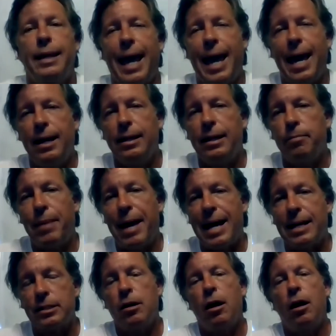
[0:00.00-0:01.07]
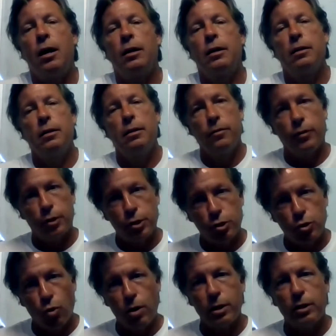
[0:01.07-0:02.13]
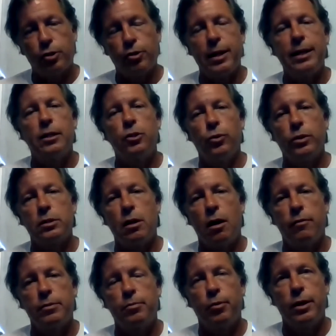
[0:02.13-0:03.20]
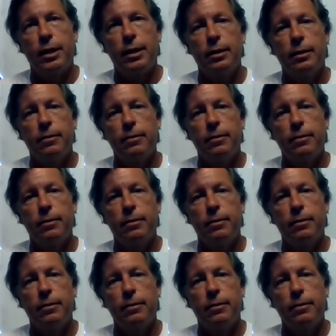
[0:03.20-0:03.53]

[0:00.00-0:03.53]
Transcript: can it pass on the short trait to its offspring?